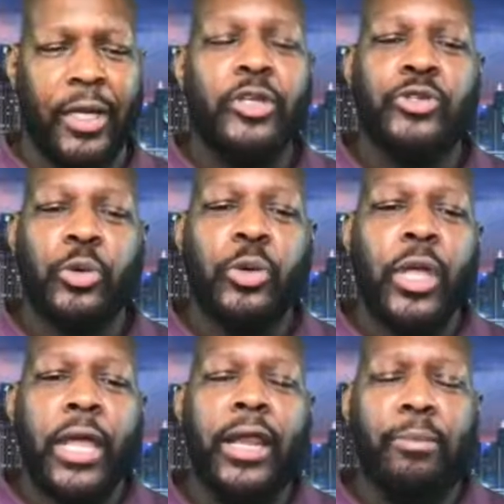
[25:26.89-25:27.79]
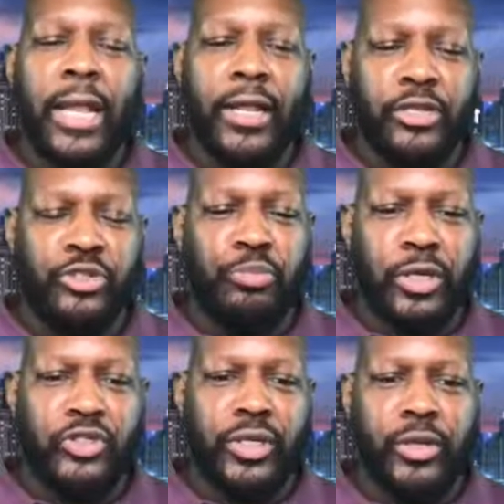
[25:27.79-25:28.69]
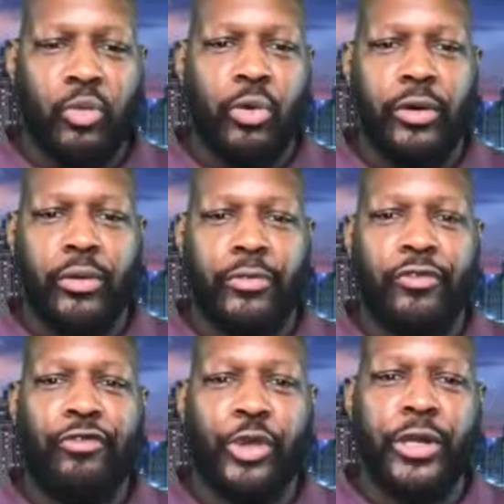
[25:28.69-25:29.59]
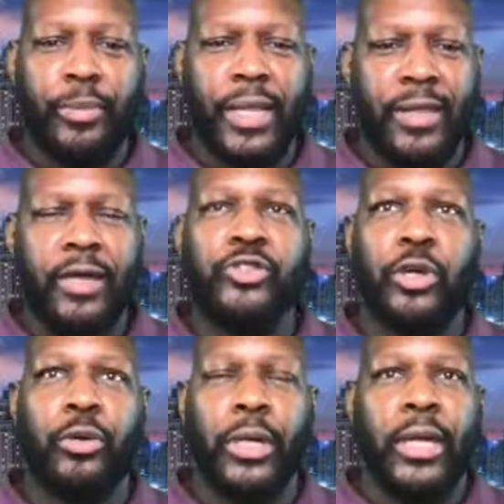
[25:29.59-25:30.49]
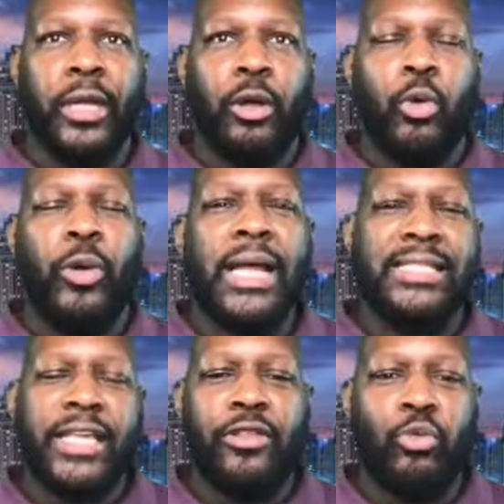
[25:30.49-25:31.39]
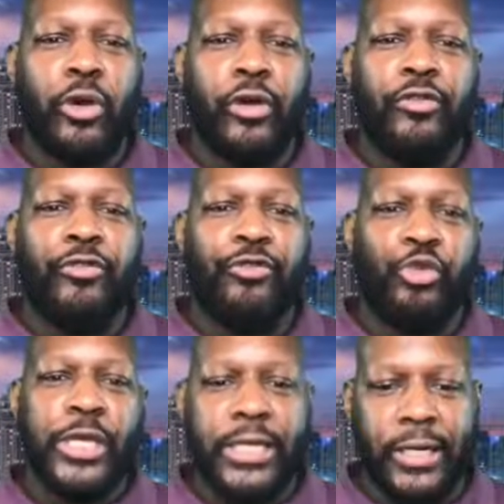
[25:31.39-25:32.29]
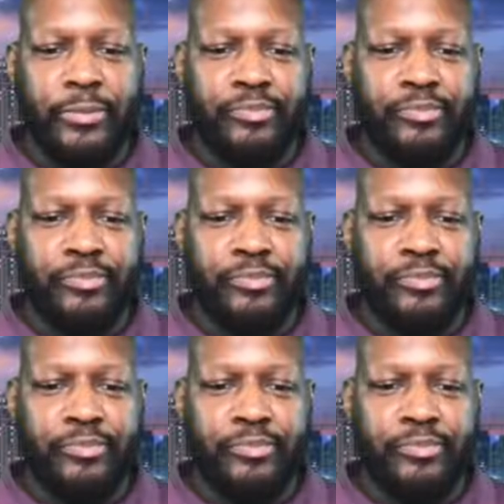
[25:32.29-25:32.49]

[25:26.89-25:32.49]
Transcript: So, and I'm glad that you mentioned the word freedom in there. So, when I say the word freedom,